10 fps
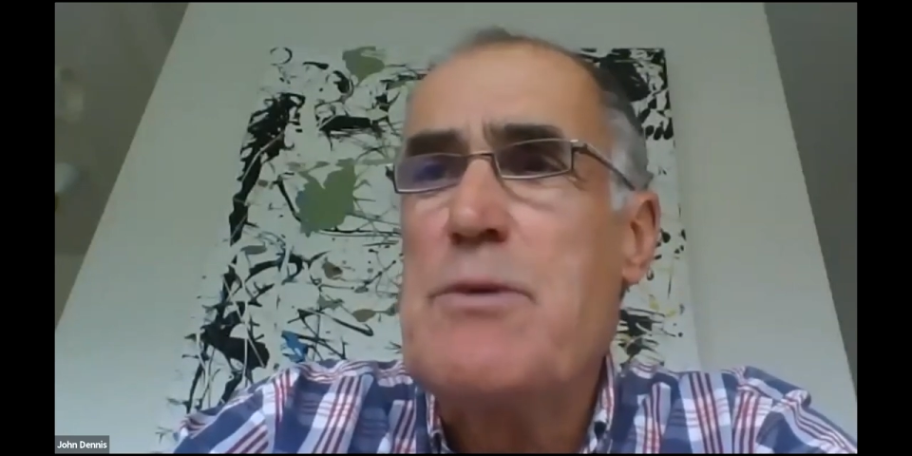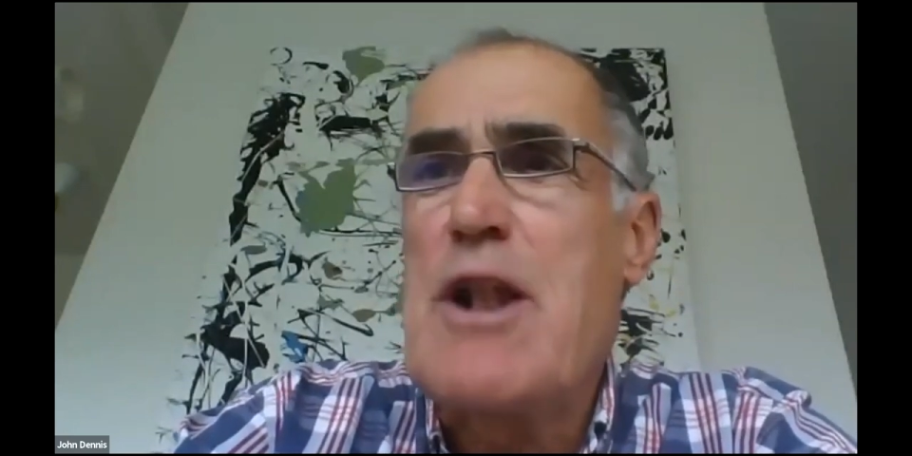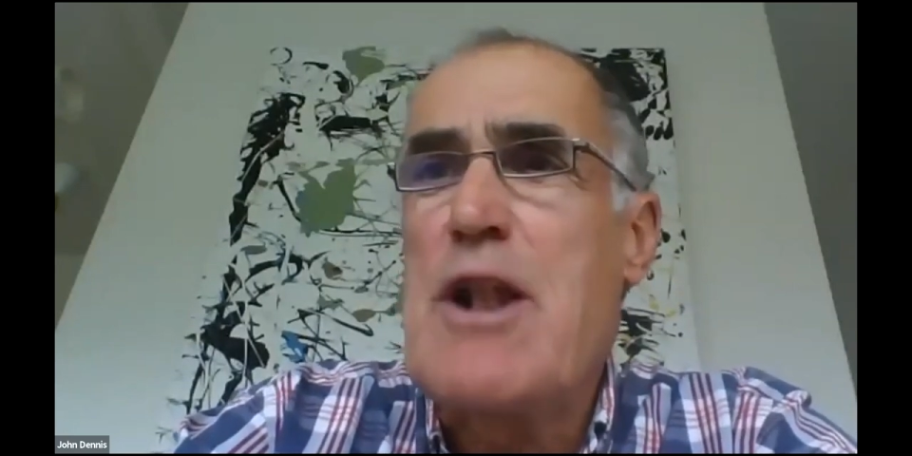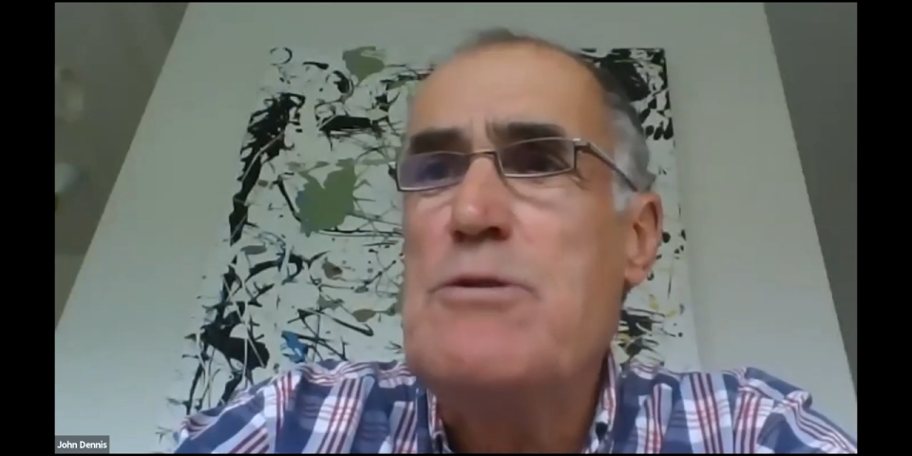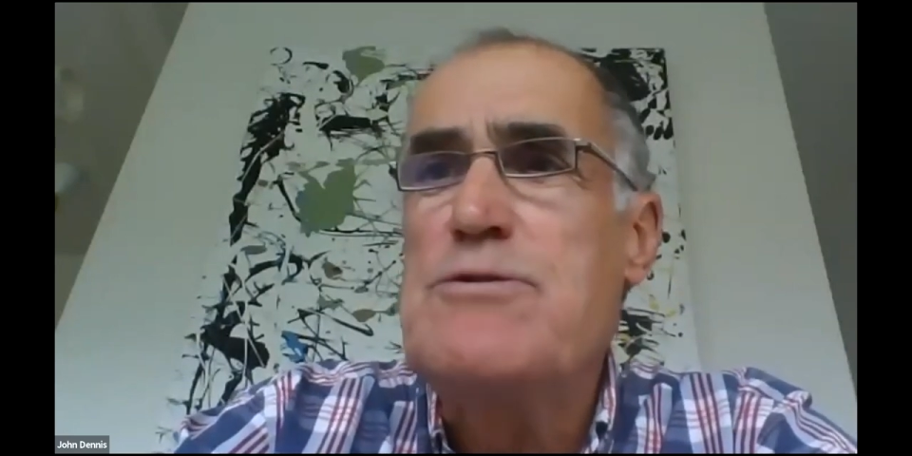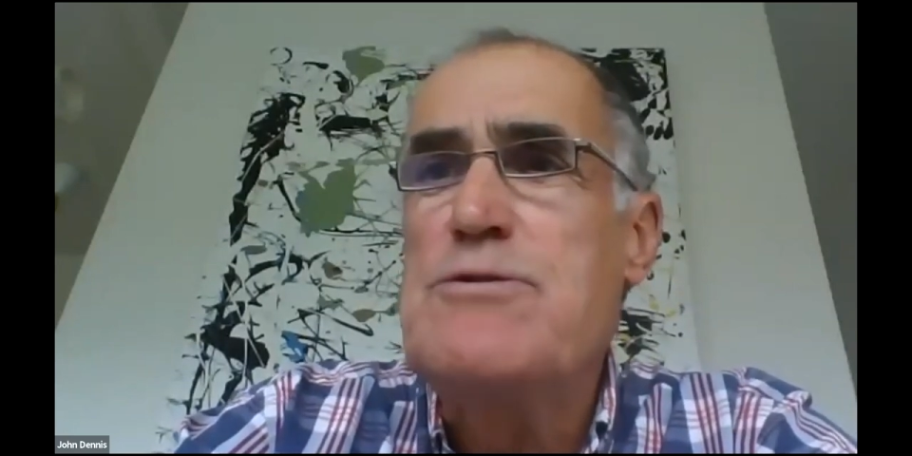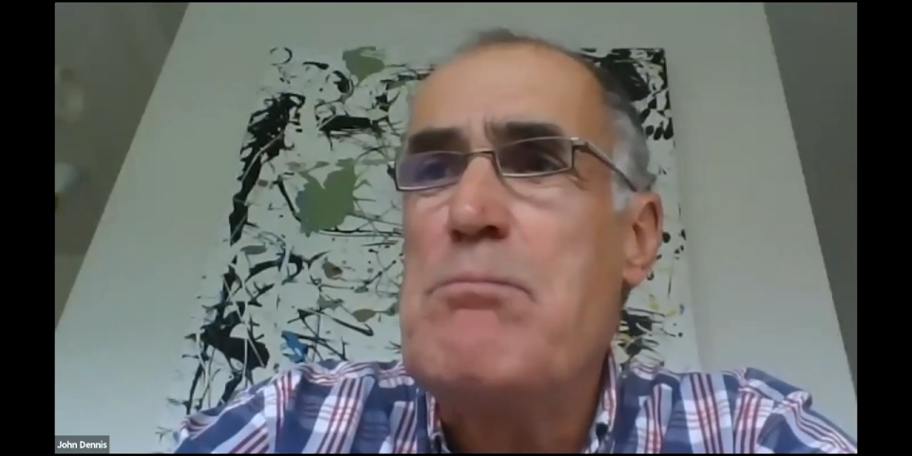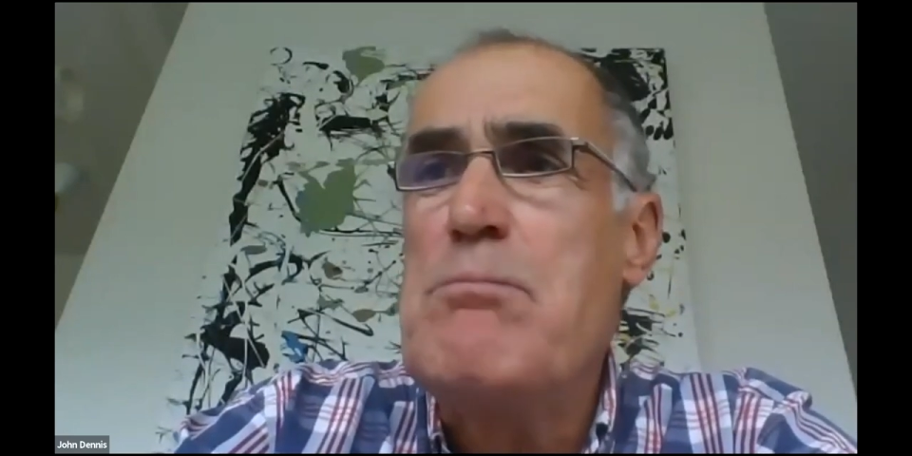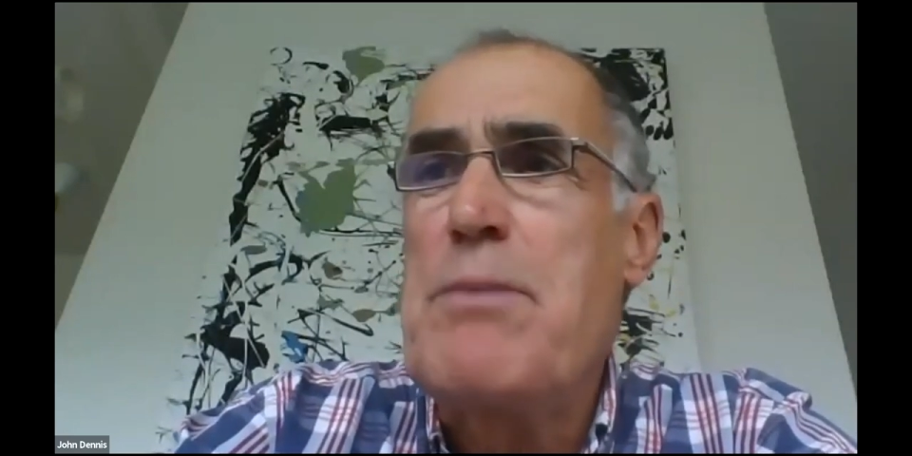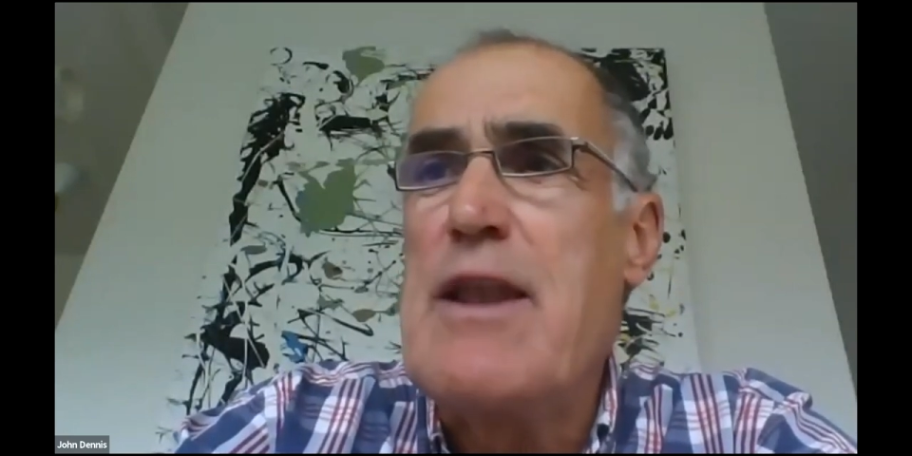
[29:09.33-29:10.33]
we've closed
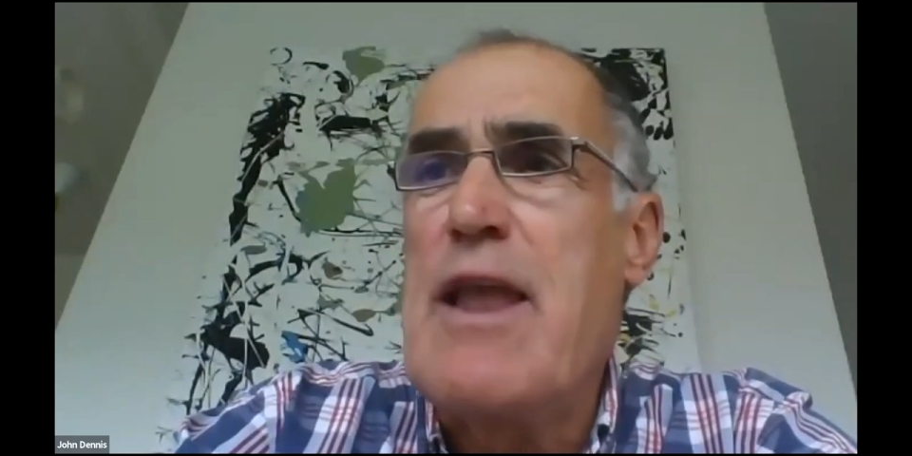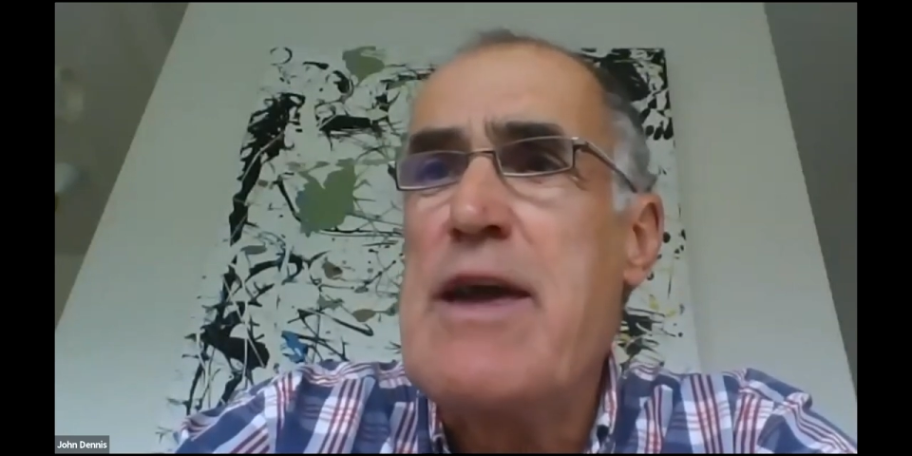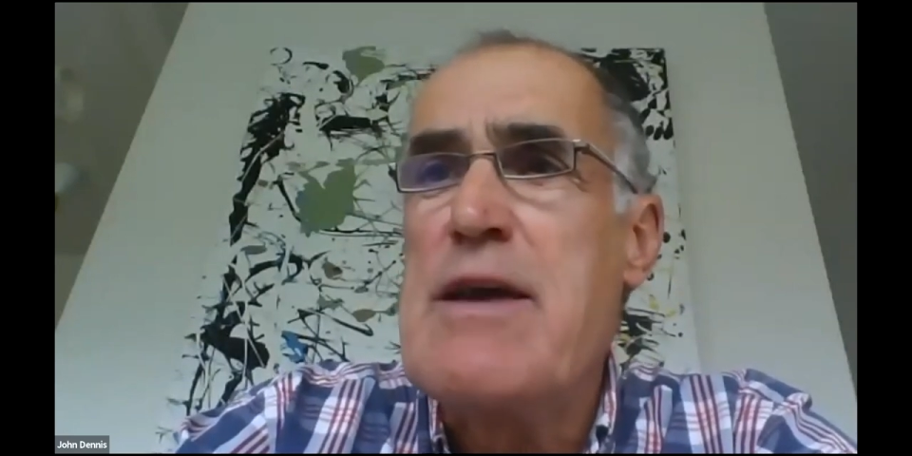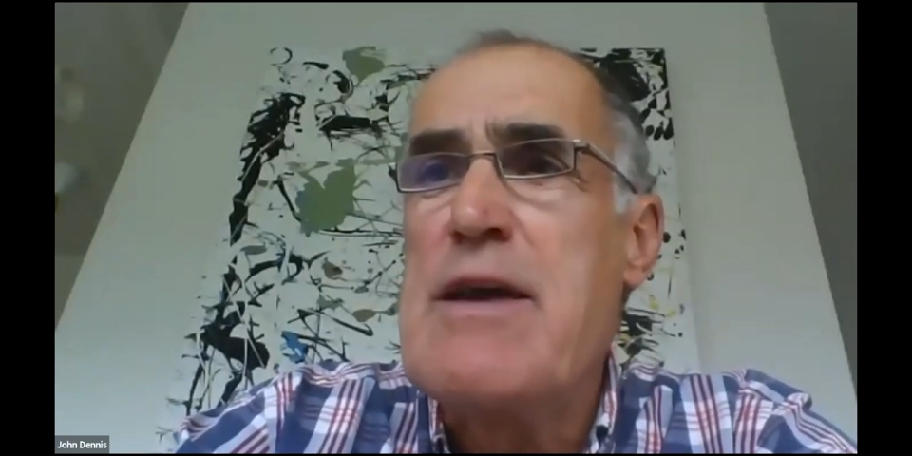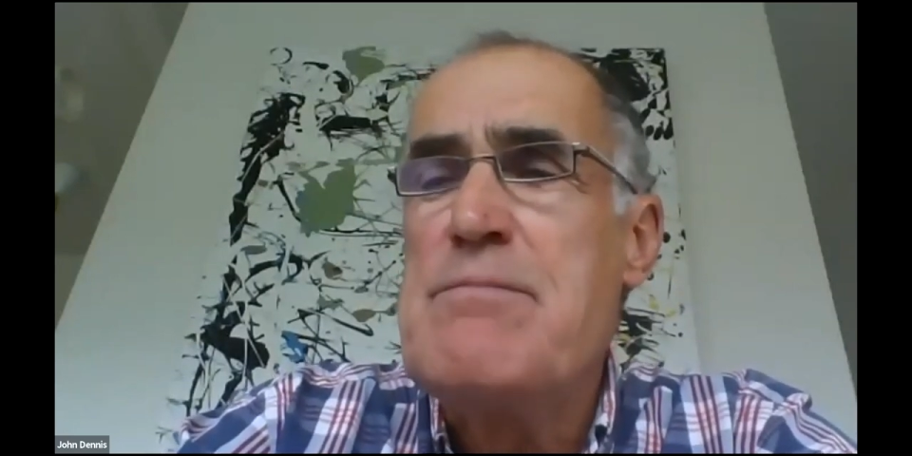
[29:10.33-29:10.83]
completely.